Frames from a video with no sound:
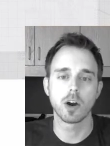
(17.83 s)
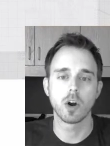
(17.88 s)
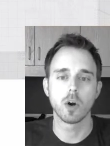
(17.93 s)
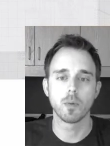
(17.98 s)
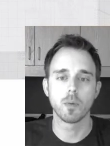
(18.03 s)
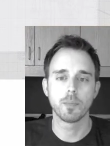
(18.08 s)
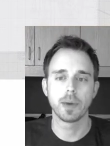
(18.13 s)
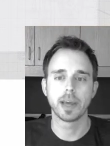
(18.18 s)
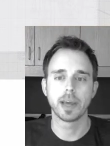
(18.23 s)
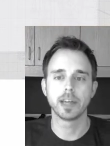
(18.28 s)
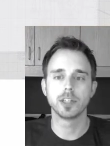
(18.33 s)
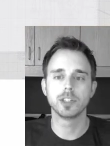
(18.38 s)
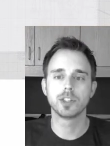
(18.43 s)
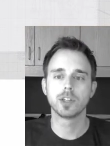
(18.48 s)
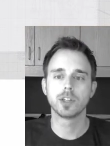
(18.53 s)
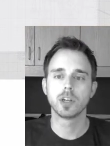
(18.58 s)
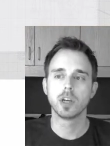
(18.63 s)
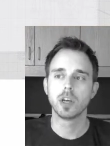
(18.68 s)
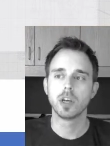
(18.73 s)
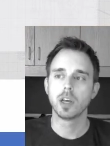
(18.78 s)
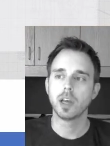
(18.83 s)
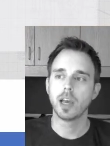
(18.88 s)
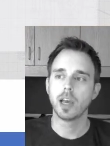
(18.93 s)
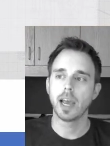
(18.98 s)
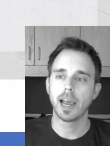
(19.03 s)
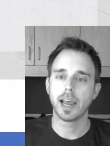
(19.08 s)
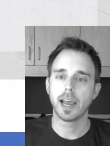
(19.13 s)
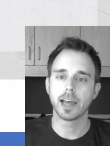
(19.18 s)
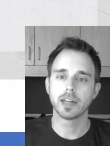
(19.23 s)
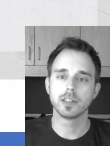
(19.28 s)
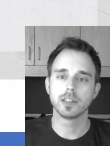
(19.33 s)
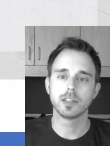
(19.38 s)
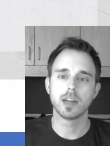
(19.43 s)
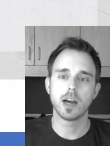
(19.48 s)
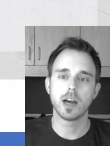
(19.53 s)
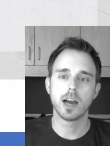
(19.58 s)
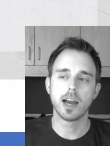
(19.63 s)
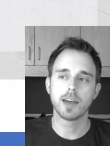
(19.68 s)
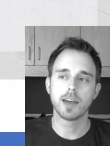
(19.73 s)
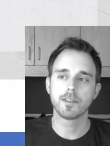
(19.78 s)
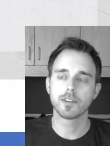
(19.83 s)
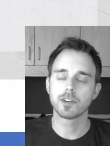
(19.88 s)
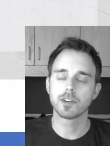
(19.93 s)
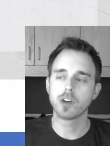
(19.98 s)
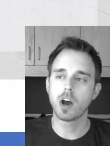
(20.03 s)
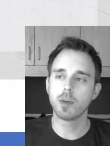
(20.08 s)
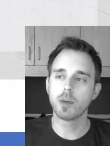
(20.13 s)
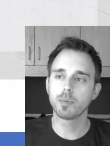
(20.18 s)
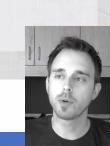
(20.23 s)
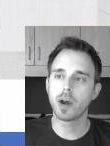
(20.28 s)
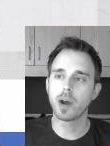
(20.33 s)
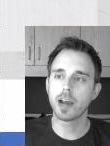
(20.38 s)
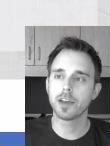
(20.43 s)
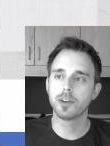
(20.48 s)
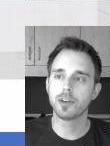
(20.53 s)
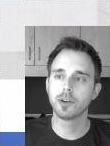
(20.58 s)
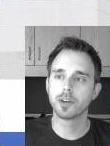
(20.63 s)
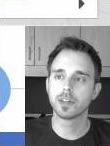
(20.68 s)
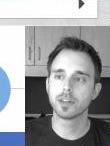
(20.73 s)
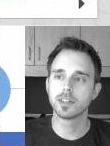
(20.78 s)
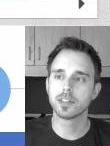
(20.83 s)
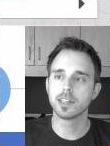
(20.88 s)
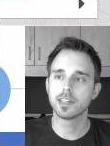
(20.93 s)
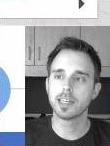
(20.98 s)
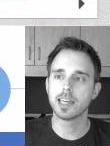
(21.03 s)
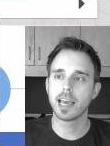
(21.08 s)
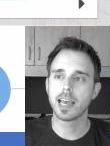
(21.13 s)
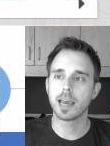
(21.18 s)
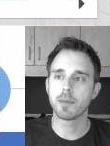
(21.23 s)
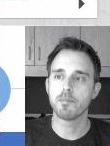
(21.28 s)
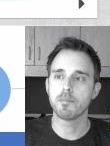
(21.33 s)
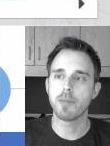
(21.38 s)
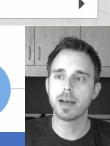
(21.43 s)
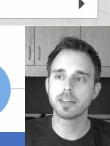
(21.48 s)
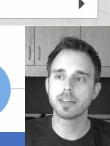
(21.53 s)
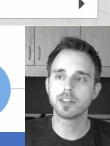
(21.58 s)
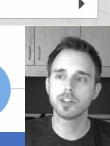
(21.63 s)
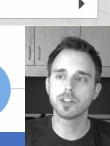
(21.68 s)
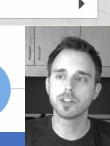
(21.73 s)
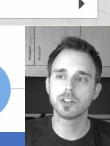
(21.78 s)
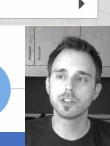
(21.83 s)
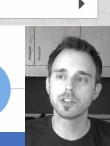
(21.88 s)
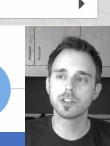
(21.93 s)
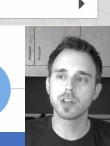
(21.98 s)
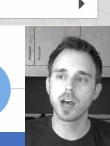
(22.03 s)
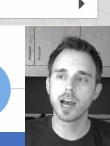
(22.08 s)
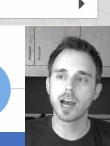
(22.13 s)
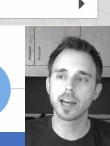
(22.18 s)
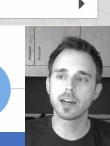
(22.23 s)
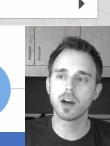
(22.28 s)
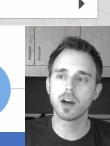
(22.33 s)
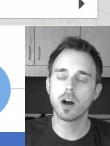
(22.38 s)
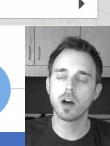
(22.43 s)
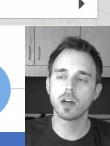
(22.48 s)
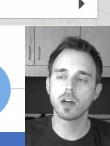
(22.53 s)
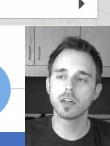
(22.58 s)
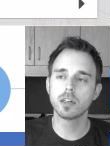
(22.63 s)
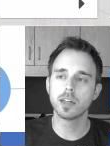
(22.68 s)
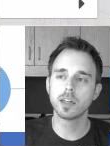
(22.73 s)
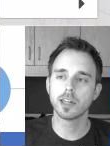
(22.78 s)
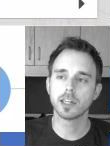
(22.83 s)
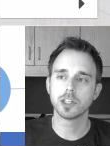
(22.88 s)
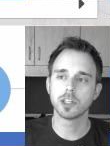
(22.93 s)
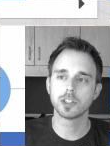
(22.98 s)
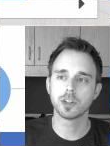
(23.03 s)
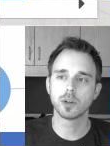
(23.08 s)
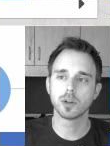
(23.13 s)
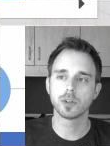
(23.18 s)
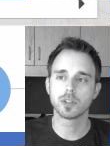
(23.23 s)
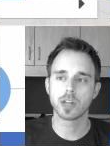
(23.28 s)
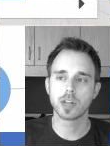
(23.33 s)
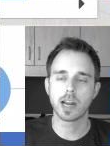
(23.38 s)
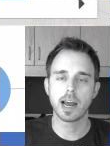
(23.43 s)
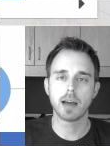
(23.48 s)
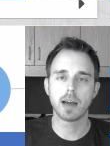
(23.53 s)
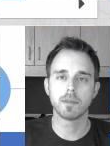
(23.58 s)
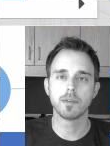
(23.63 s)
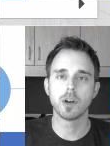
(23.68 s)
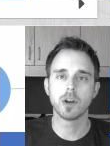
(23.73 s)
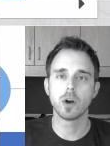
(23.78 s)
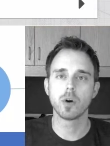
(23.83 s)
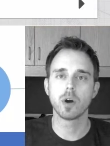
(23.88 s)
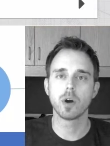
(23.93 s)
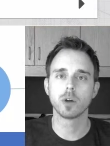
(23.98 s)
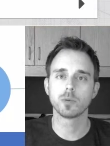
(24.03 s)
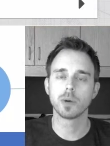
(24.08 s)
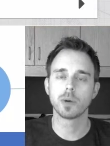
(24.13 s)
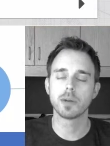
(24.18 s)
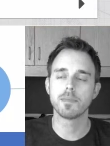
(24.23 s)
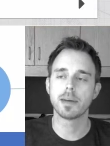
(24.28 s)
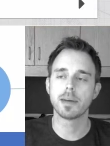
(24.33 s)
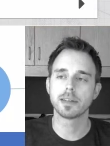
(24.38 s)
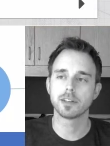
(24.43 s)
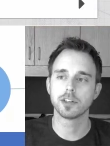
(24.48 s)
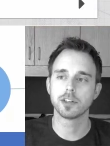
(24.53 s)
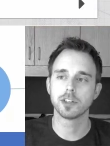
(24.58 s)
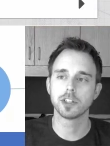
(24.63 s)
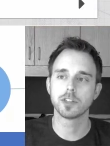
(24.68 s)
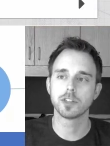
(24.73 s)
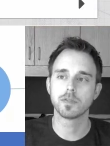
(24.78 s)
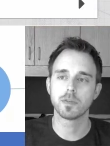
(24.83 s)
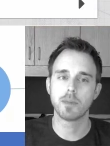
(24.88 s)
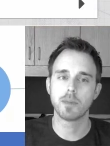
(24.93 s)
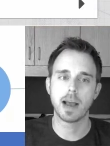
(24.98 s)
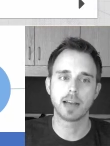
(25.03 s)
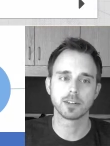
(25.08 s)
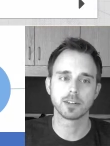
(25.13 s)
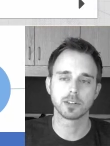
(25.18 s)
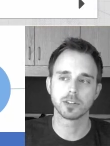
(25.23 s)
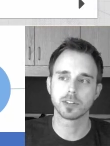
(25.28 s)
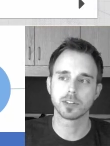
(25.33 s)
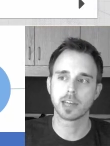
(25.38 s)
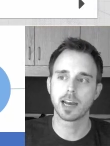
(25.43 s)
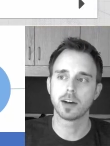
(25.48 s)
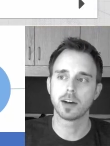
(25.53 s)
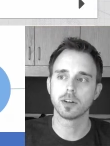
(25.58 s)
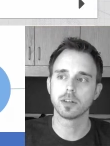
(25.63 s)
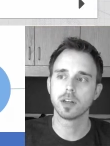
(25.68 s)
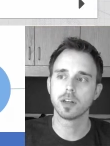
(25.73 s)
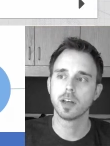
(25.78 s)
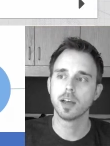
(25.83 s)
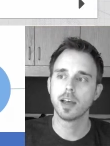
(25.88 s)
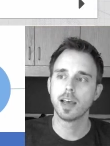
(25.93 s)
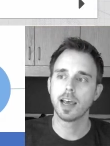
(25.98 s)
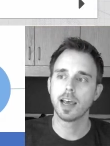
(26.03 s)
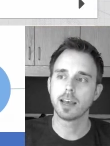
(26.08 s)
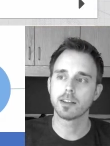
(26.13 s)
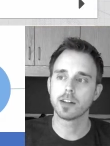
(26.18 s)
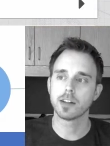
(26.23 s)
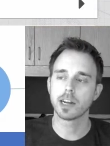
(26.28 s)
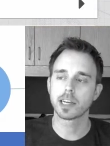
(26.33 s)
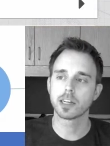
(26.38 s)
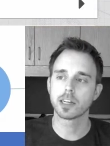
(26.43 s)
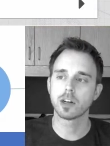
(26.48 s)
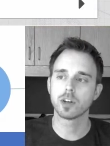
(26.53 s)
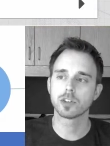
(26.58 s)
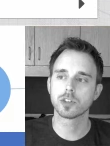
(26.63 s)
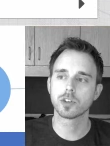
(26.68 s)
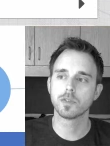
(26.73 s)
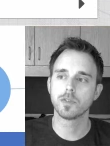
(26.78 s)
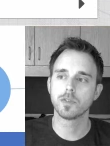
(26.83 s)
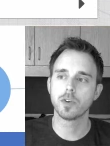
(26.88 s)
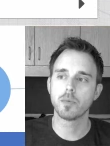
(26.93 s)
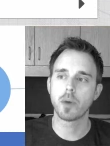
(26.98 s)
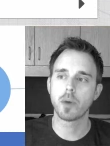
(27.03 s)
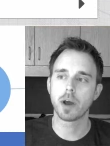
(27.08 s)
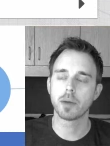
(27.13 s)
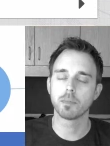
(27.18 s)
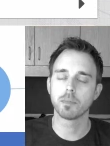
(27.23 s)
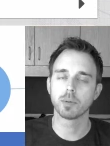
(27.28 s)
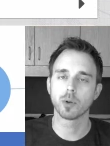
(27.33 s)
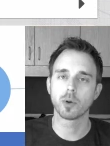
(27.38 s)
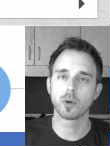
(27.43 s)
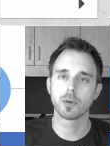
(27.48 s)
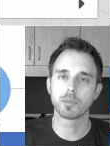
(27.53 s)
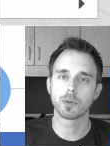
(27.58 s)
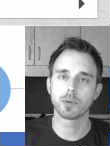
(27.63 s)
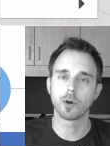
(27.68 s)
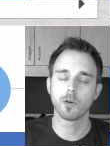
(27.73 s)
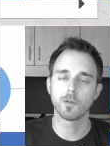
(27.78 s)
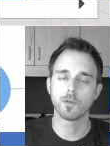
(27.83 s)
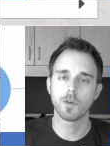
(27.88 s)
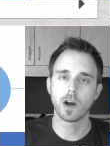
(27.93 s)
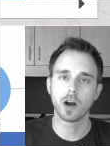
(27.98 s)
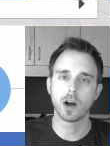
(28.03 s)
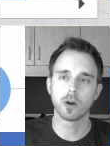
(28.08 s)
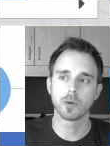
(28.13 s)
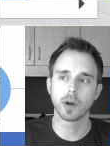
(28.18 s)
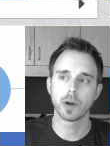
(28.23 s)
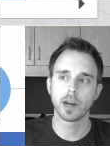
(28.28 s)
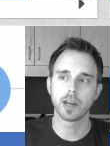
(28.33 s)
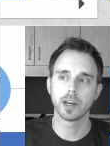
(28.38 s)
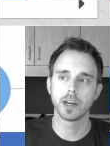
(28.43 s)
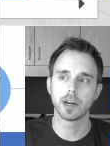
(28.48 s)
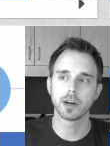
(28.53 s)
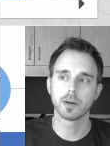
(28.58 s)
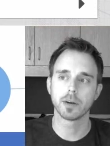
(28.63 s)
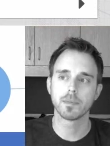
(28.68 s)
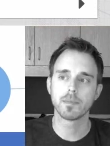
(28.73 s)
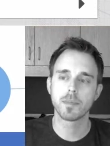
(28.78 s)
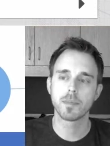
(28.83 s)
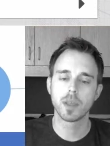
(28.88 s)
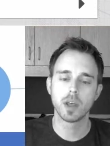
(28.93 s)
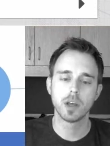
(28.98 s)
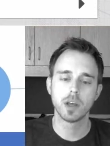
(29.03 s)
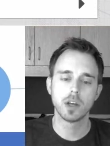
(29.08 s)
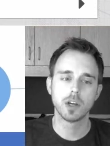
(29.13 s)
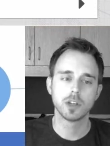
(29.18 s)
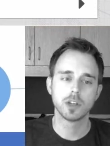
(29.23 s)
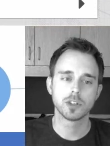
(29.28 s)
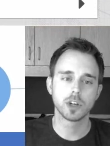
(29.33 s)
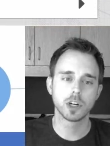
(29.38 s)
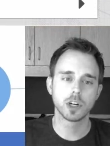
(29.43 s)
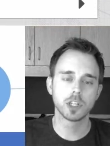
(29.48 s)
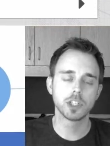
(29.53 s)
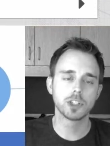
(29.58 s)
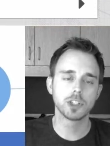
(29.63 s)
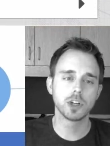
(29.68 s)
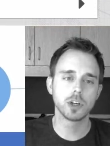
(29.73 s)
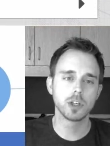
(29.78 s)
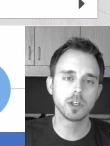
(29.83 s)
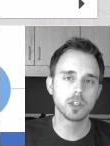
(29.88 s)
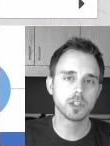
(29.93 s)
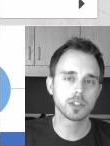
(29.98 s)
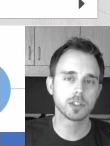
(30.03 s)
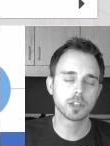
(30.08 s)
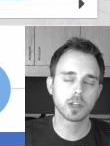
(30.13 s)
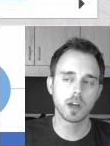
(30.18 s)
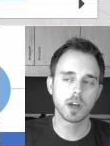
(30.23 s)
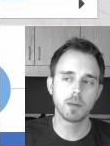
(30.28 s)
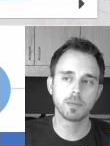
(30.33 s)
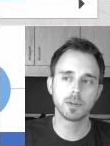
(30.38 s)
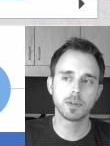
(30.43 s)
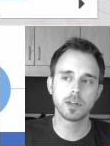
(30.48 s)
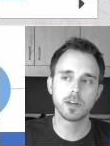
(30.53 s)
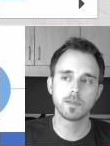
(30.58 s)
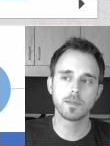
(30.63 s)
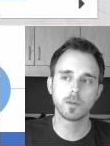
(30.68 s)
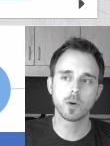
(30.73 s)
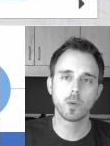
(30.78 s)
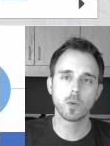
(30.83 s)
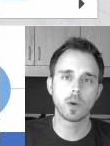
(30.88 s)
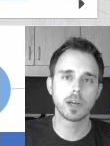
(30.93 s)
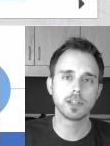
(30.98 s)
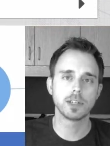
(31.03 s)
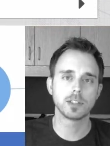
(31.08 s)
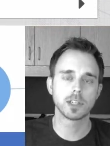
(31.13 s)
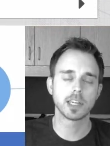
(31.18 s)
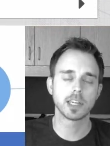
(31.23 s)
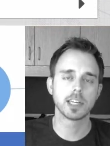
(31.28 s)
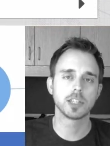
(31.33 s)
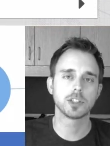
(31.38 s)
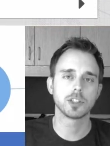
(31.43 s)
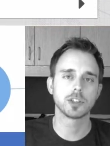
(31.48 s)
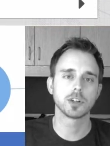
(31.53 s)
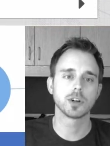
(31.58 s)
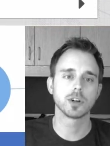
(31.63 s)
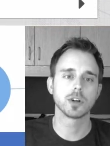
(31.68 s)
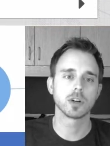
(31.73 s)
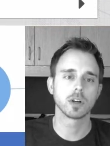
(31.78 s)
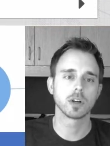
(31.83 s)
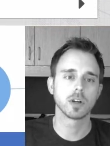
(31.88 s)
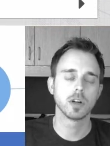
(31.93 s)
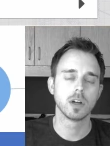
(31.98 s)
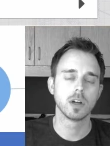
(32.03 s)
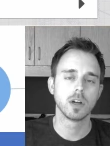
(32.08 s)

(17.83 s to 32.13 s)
homepage, and at the top right you can see a messages icon, and it shows that I have no unread messages from Hazard Scout, and then I can also view my employee profile right here. So I'm going to show you there's a couple of different ways to get your